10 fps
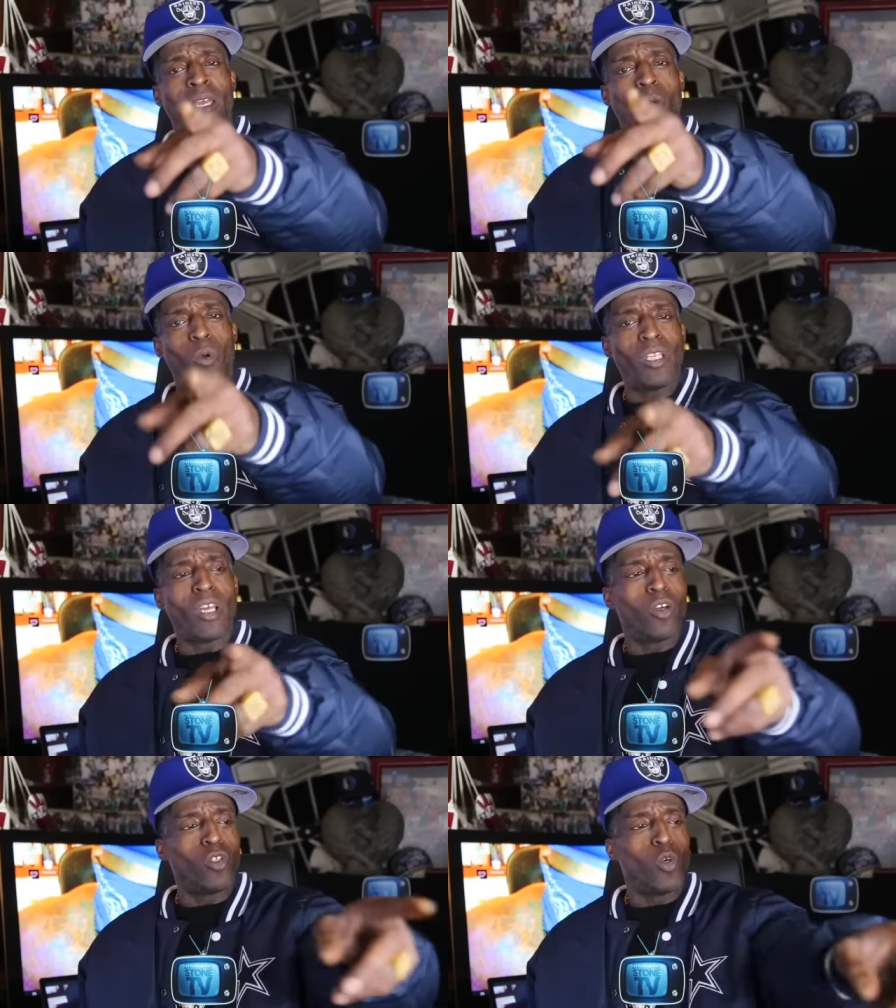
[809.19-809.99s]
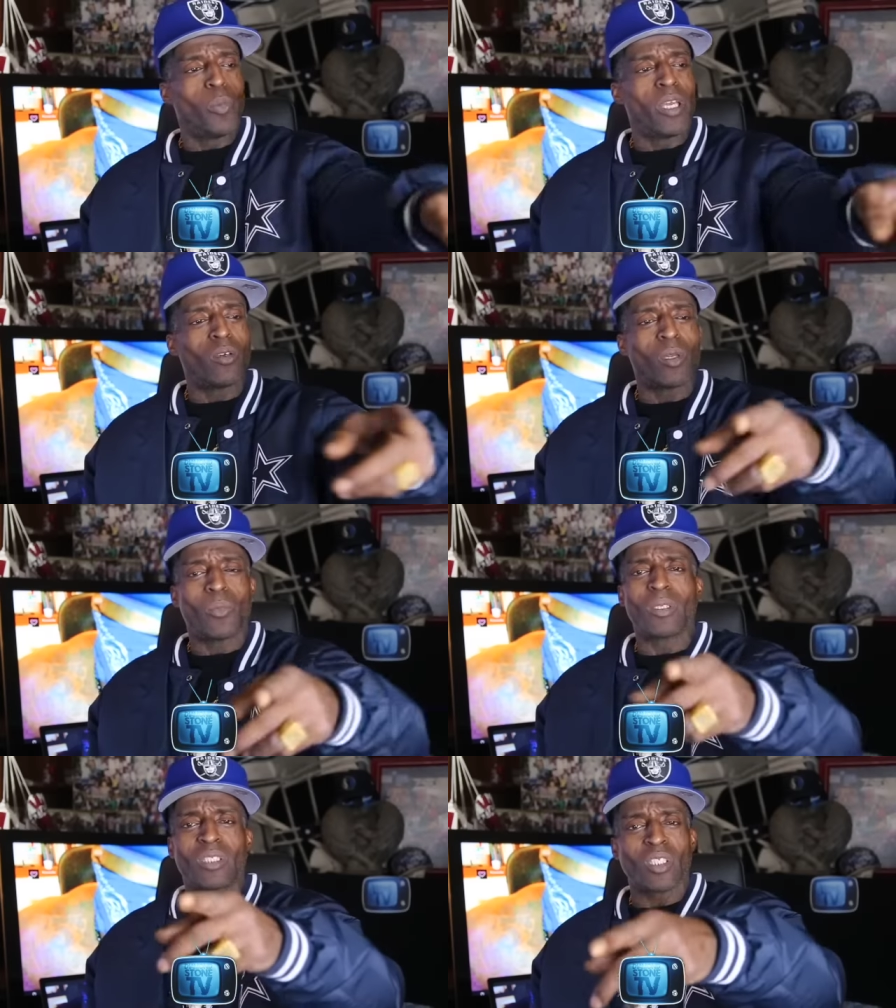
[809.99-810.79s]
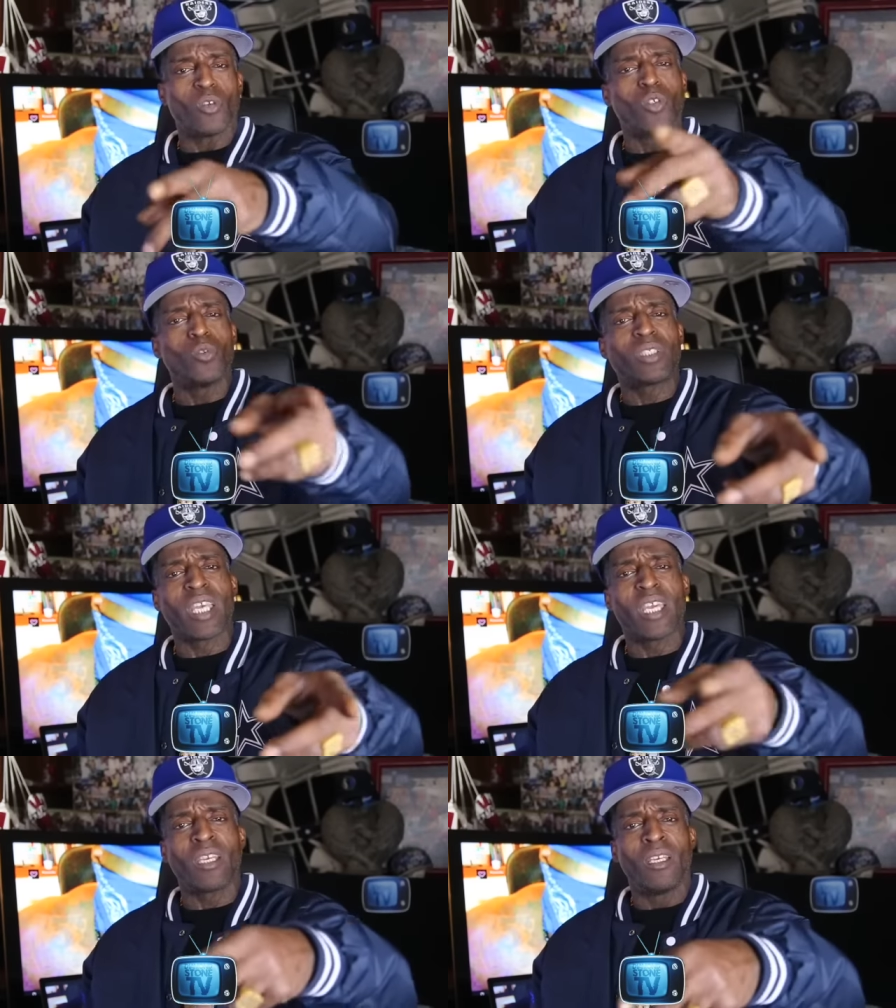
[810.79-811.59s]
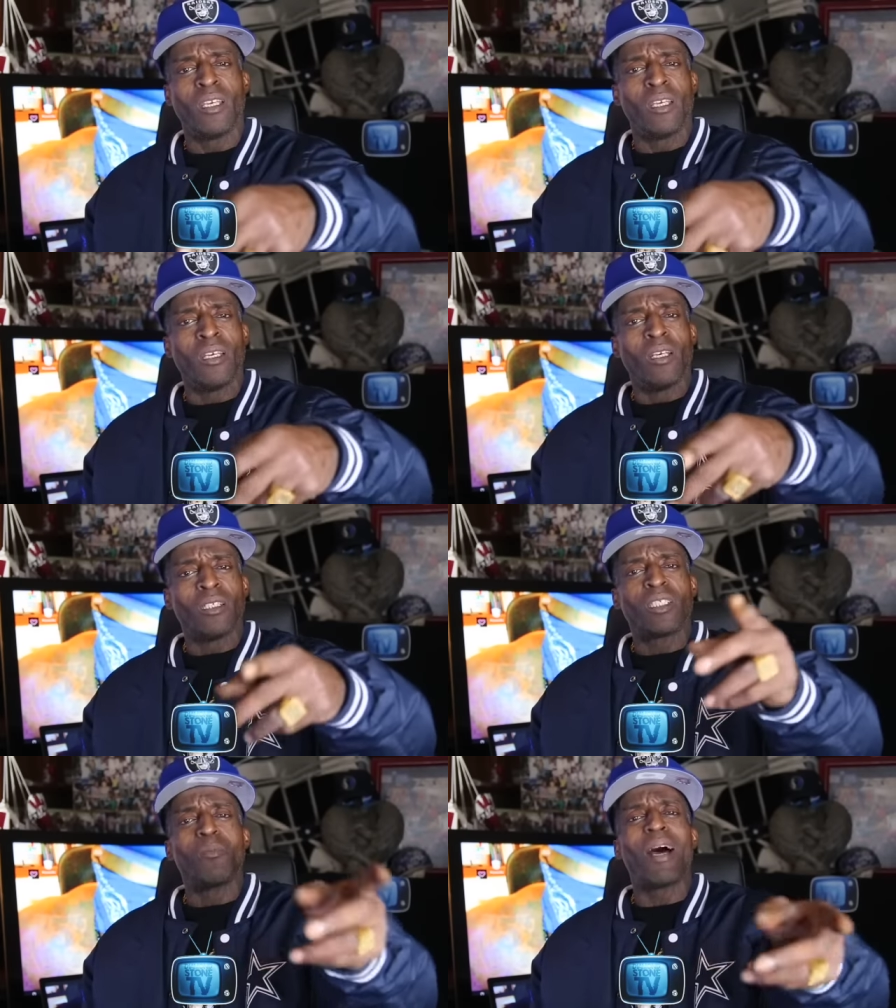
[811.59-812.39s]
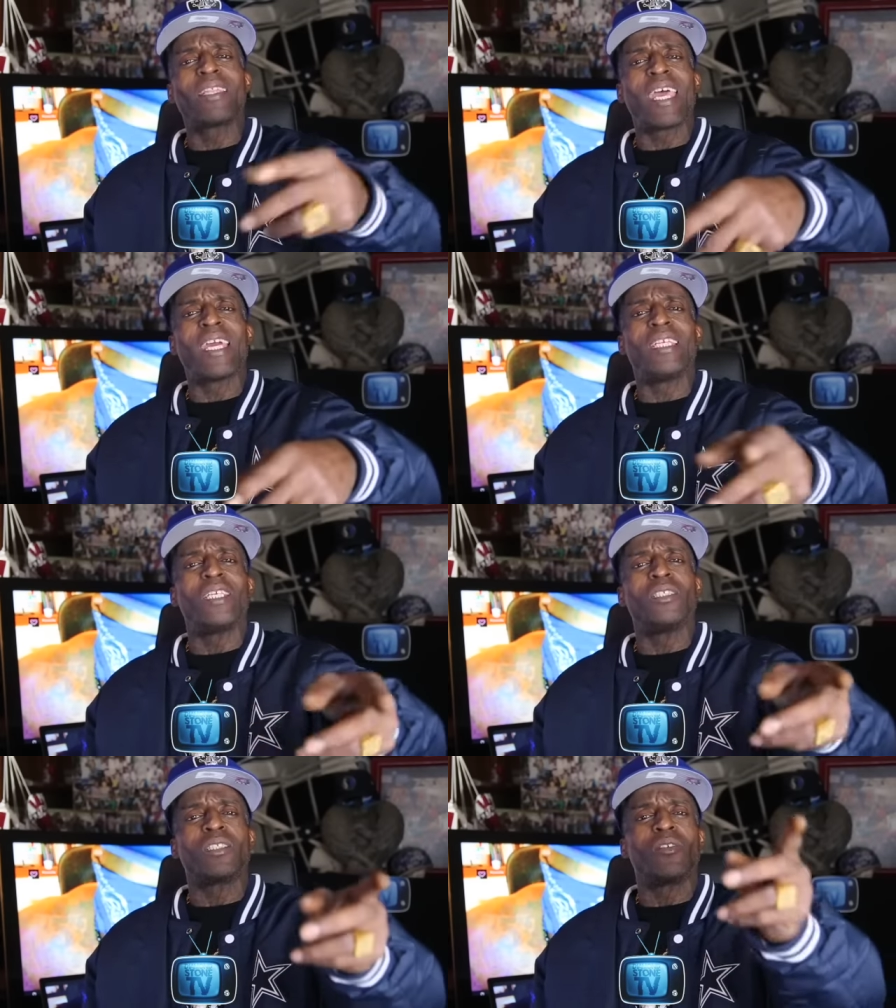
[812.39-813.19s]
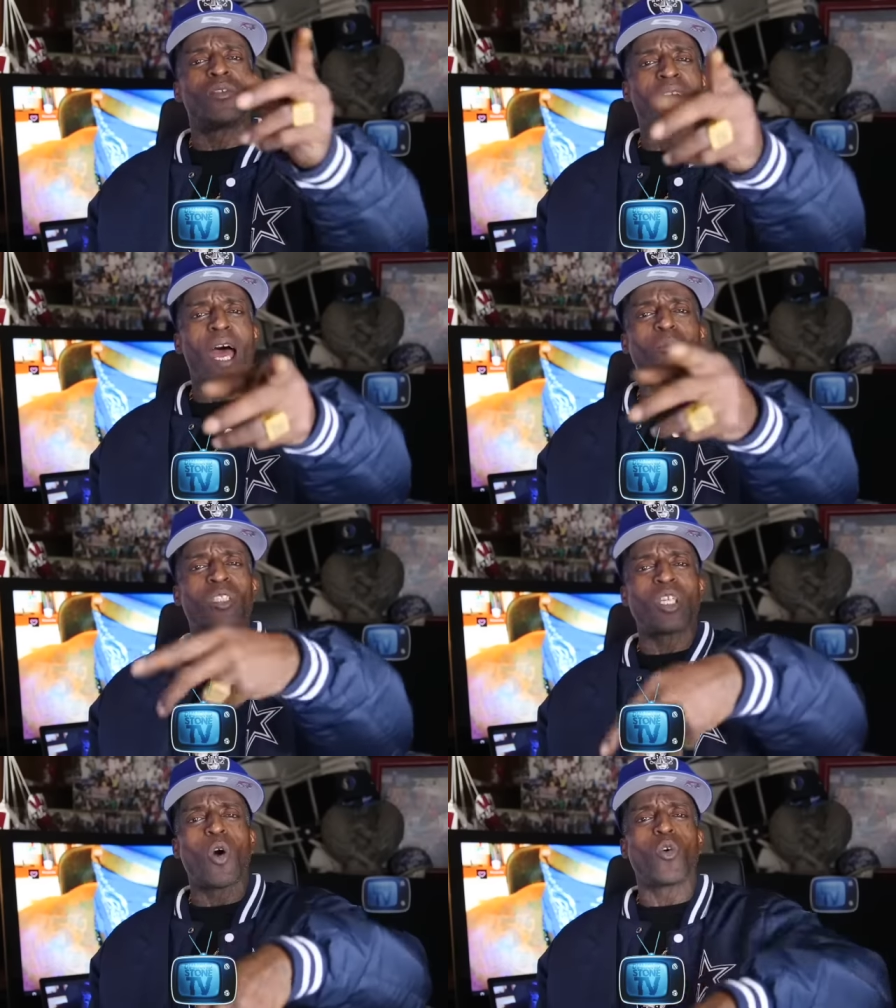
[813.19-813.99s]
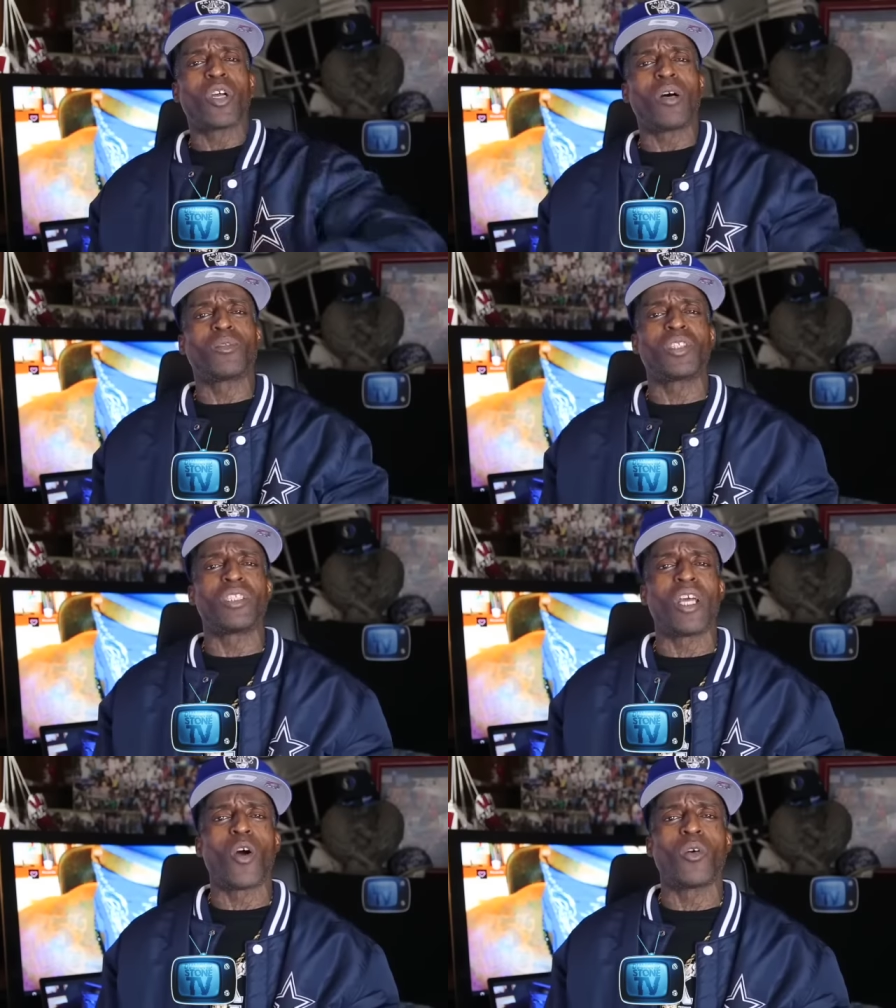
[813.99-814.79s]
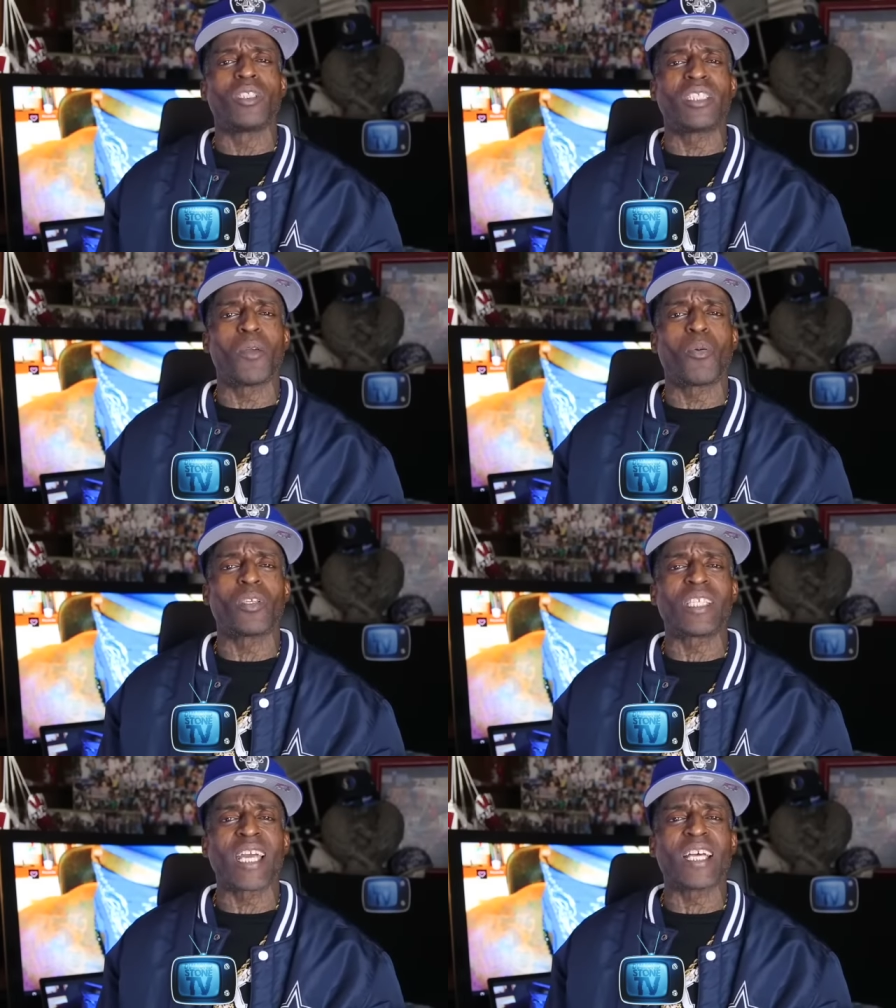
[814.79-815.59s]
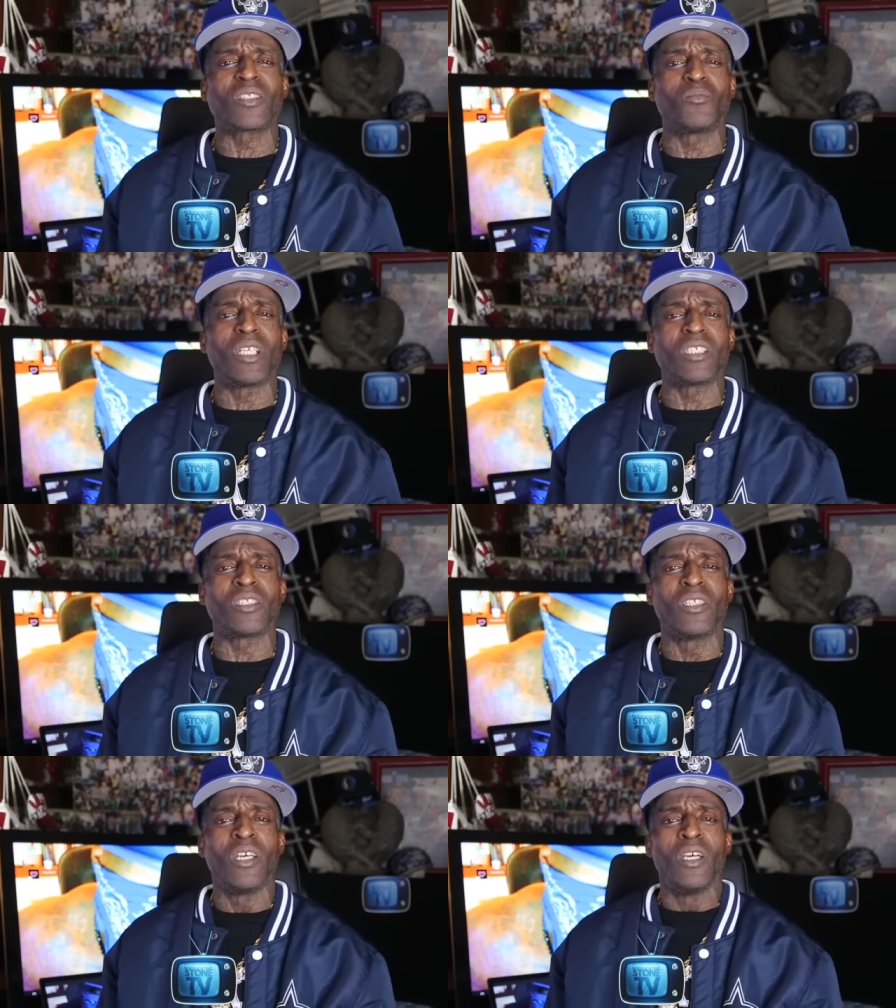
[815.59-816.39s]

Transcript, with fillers: And we know you be on the... So you said... See, my thing is, if Diamondstone come to the door and say, Percy, I got some niggas